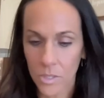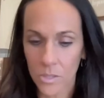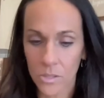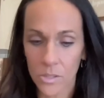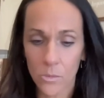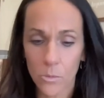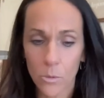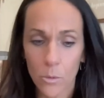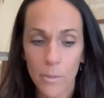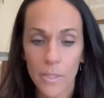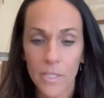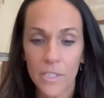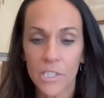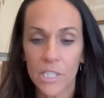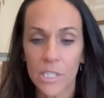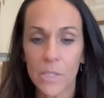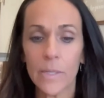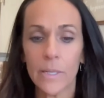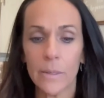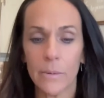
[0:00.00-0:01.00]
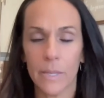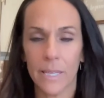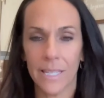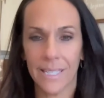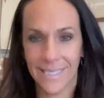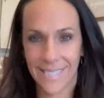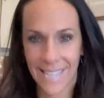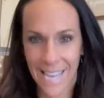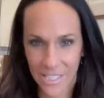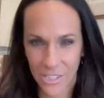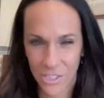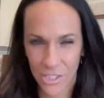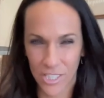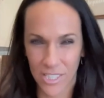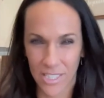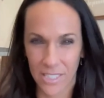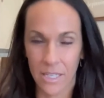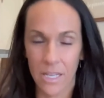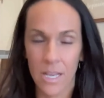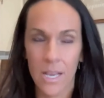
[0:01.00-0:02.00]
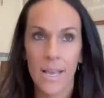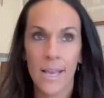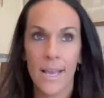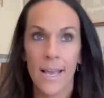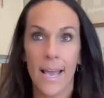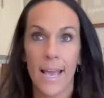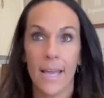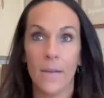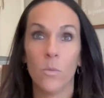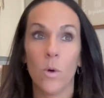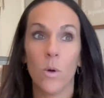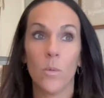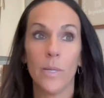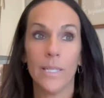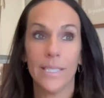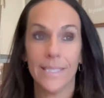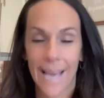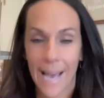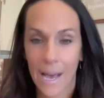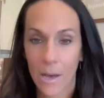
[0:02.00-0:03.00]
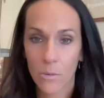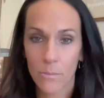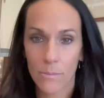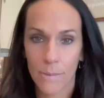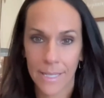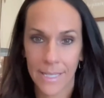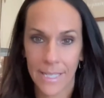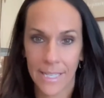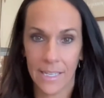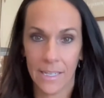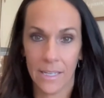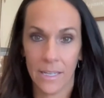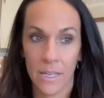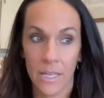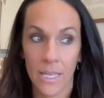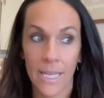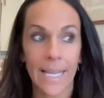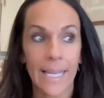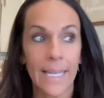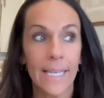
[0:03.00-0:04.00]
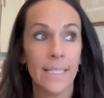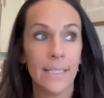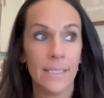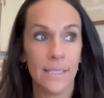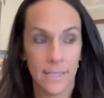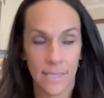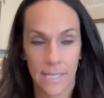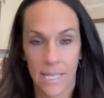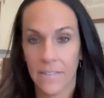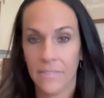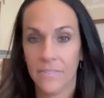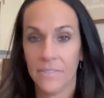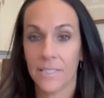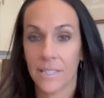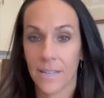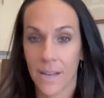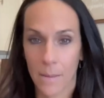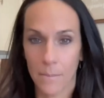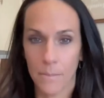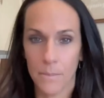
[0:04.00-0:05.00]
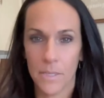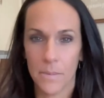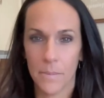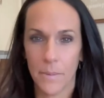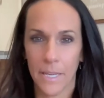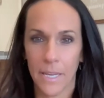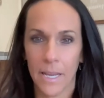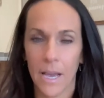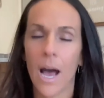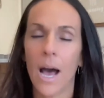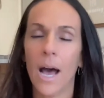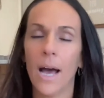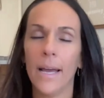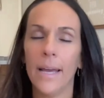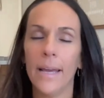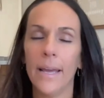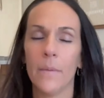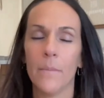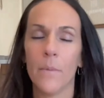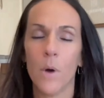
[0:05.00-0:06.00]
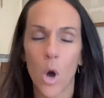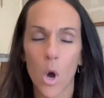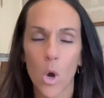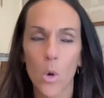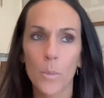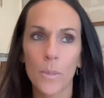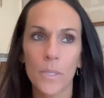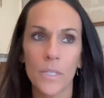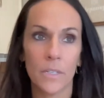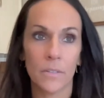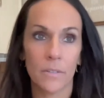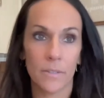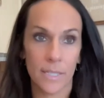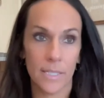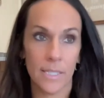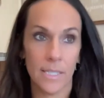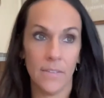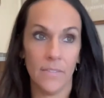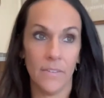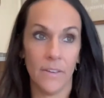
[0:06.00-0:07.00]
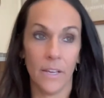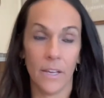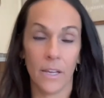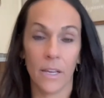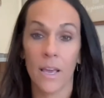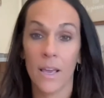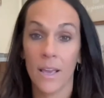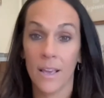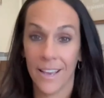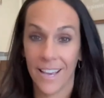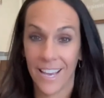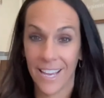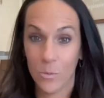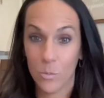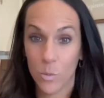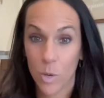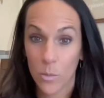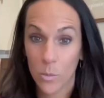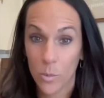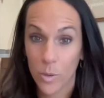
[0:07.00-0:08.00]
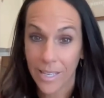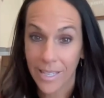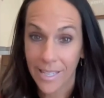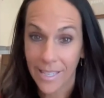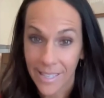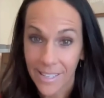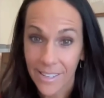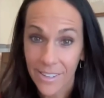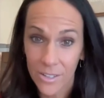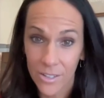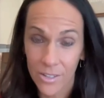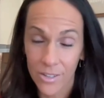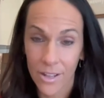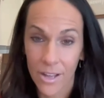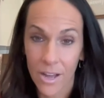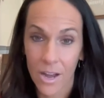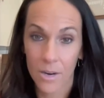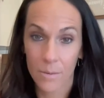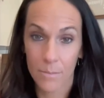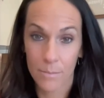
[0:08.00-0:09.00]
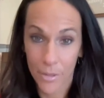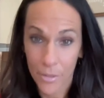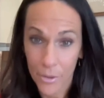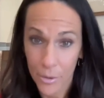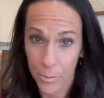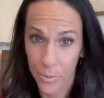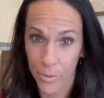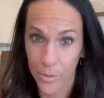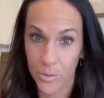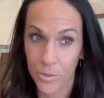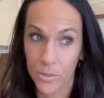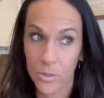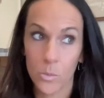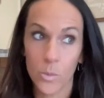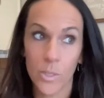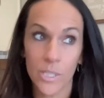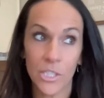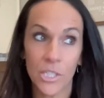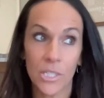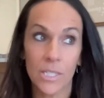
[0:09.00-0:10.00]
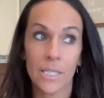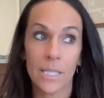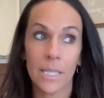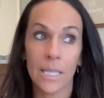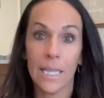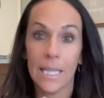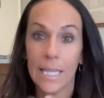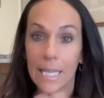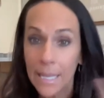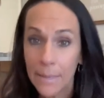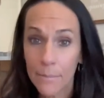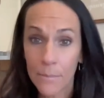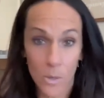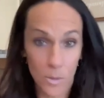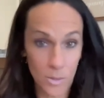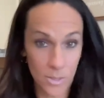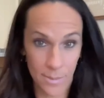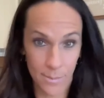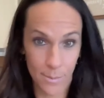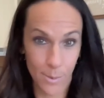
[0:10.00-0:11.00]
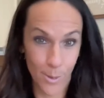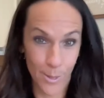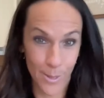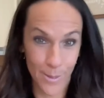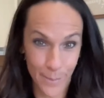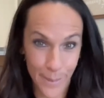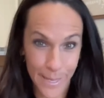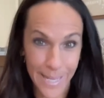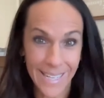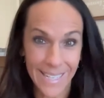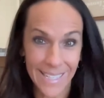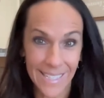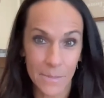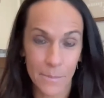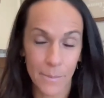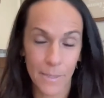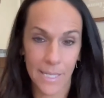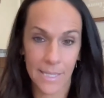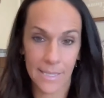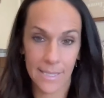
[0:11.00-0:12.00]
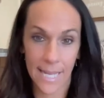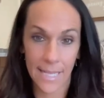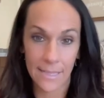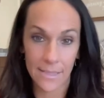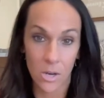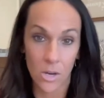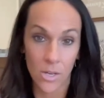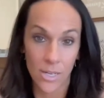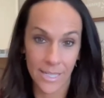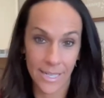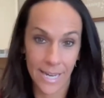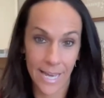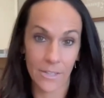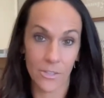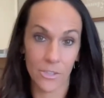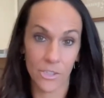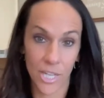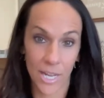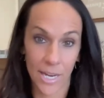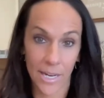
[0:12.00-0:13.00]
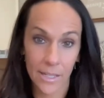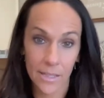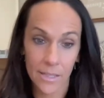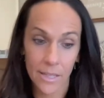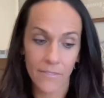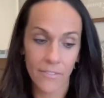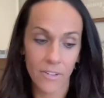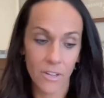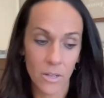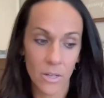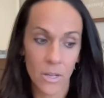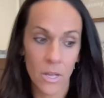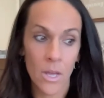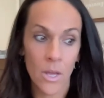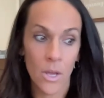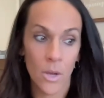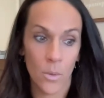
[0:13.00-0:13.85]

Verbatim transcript: So when we do it with intention and when we tell money, it is safe to come to me. I am open to receiving. And when we heal our mother wound, which is the most important piece because that's on an energetic level,